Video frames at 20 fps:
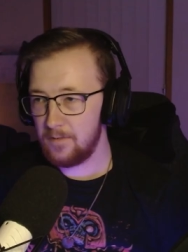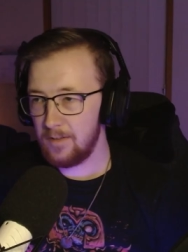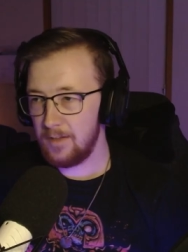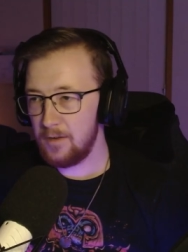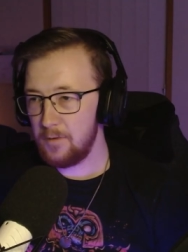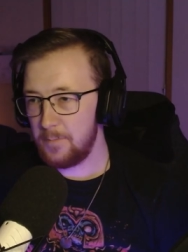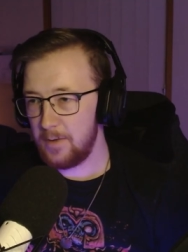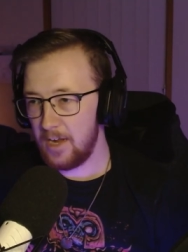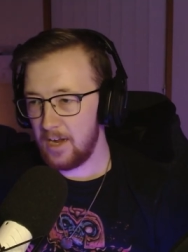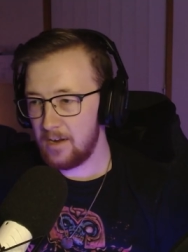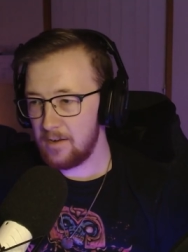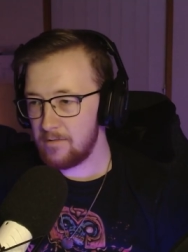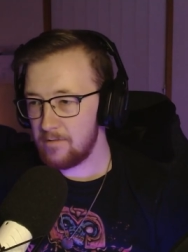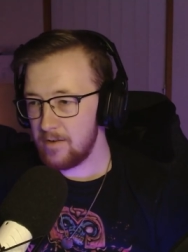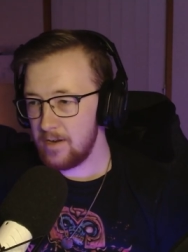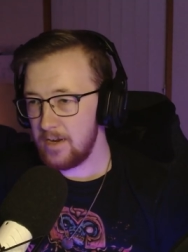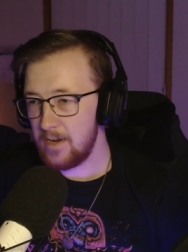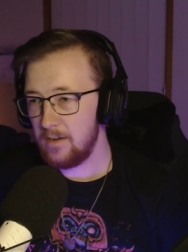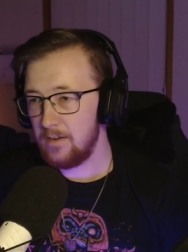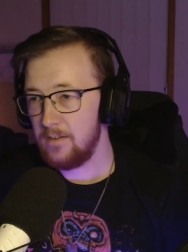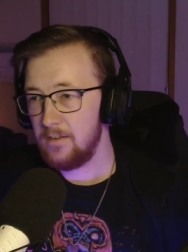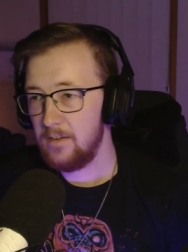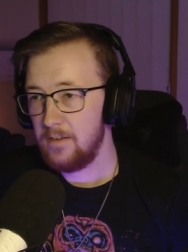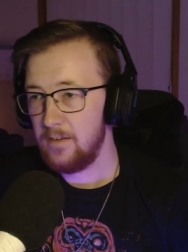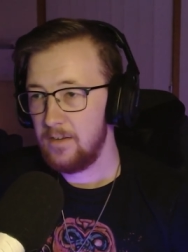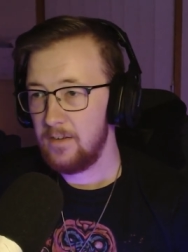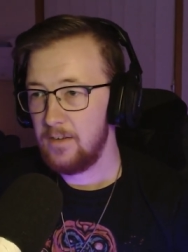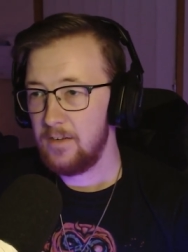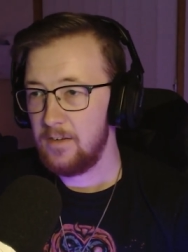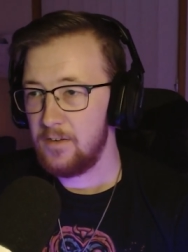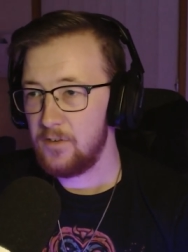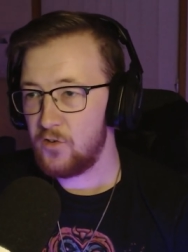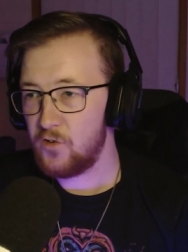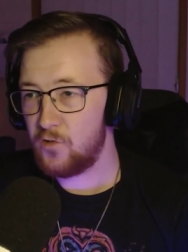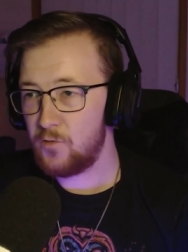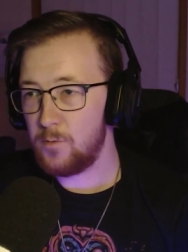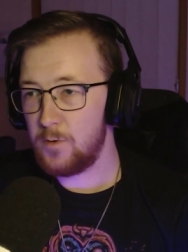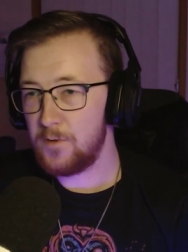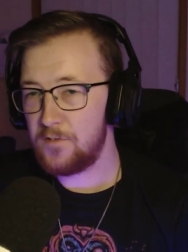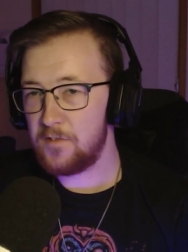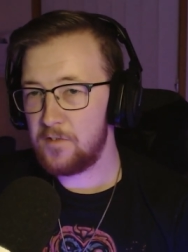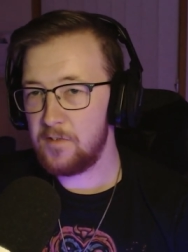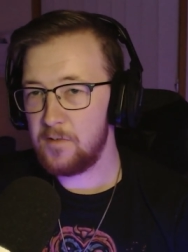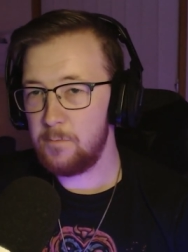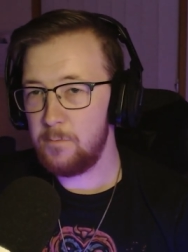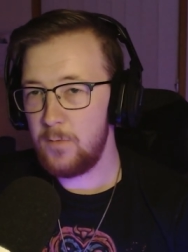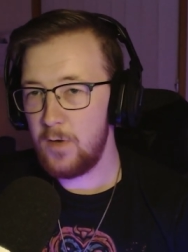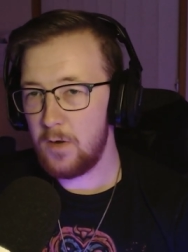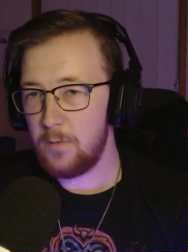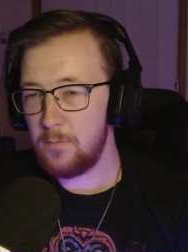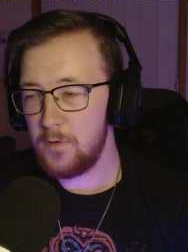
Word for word: little bit hungry. Just want some nom